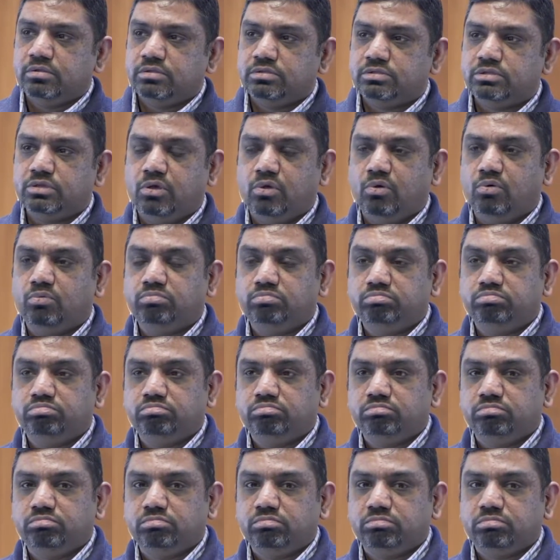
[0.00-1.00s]
So
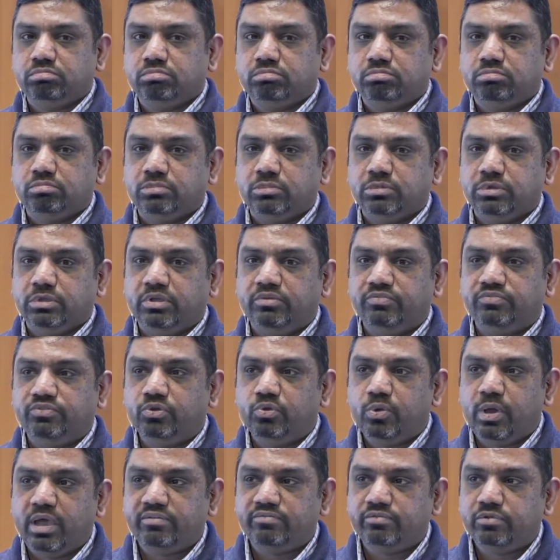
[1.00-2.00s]
if
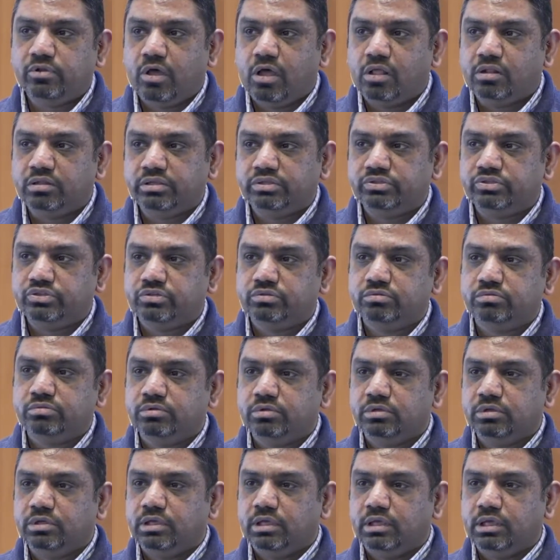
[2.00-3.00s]
you have knowledge,
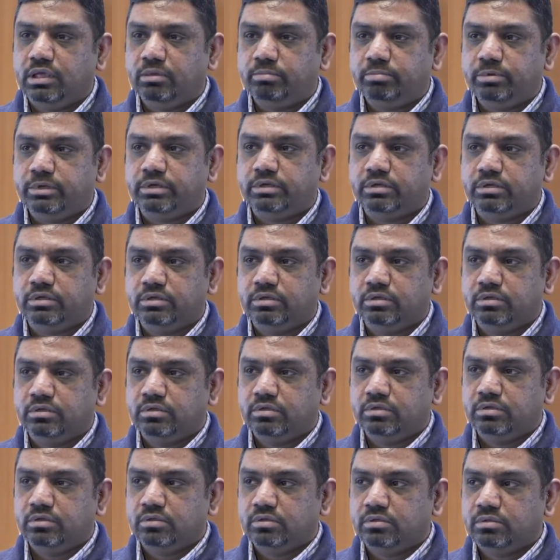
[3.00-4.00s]
keep it
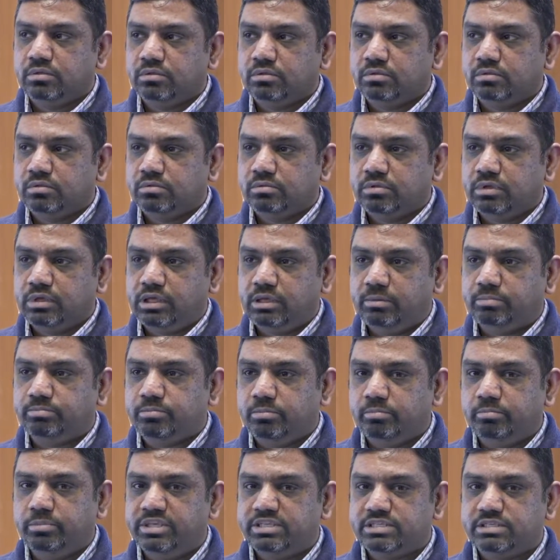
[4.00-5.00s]

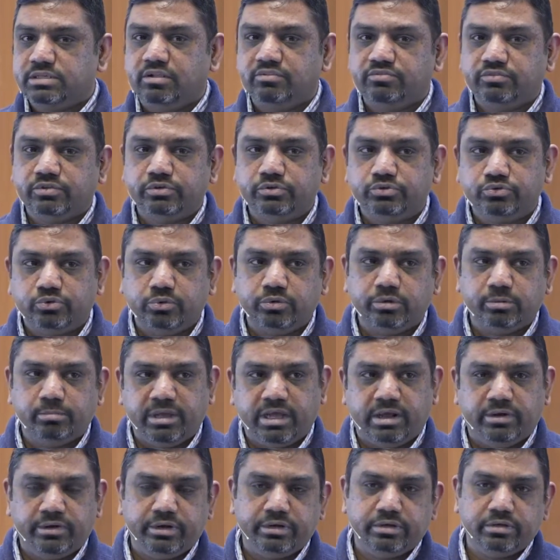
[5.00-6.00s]
Keep, be self controlled
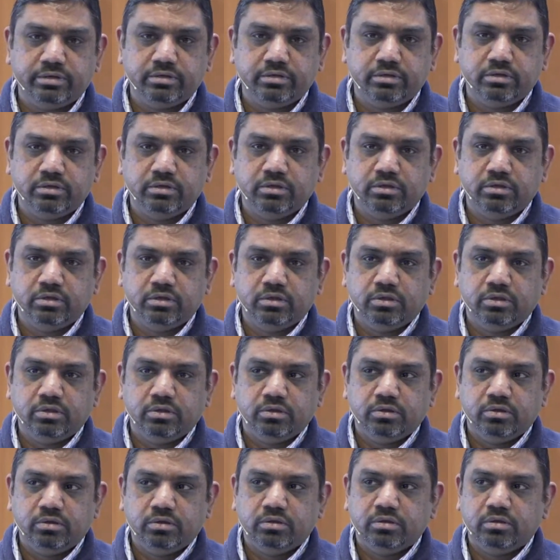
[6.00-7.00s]
about it.
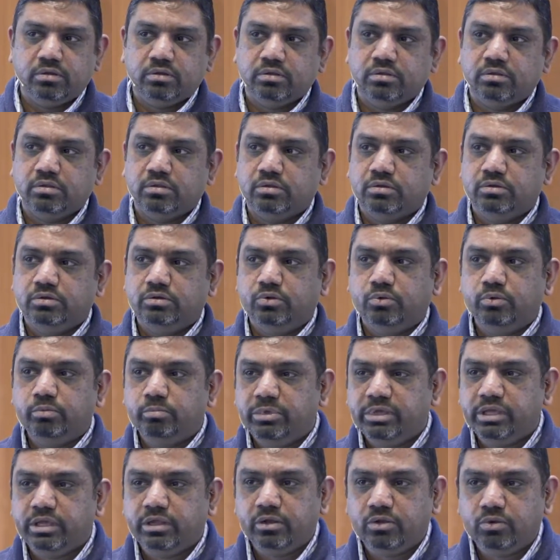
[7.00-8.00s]
Don't
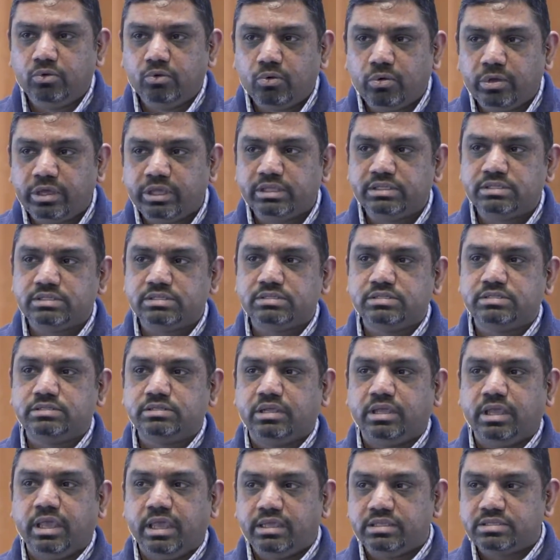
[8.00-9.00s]
be an annoying
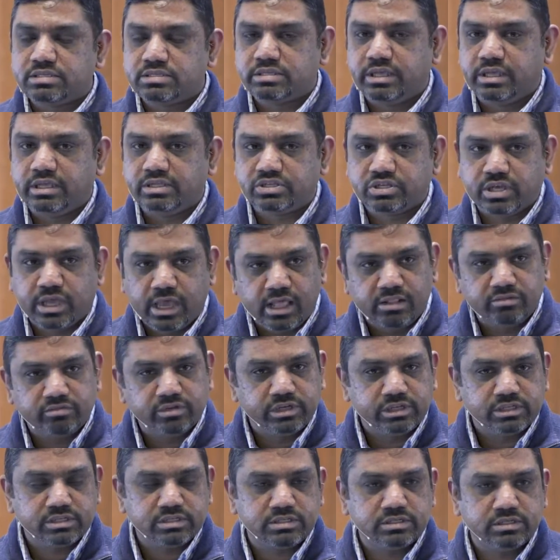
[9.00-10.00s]
cage stage
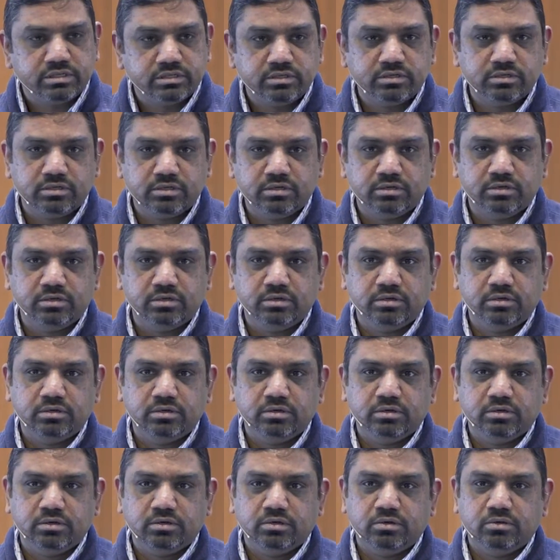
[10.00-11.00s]
Calvinist.
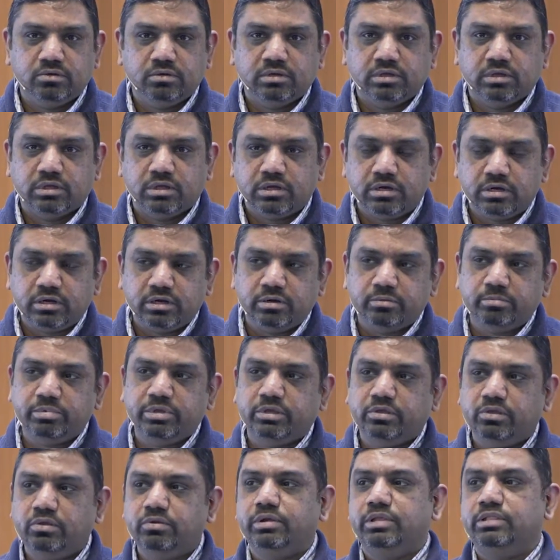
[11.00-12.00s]
Curb
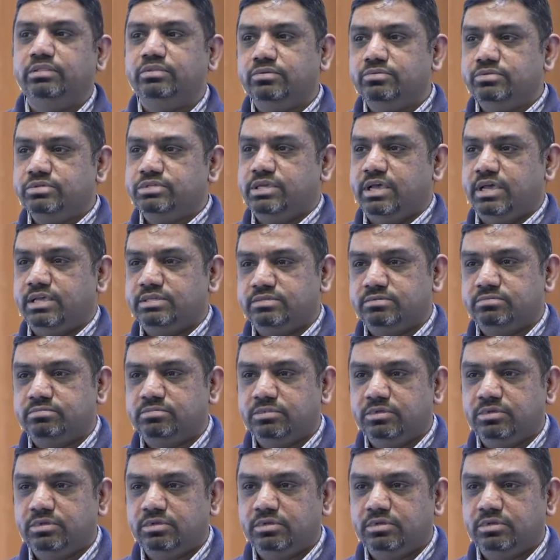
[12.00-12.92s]
your enthusiasm.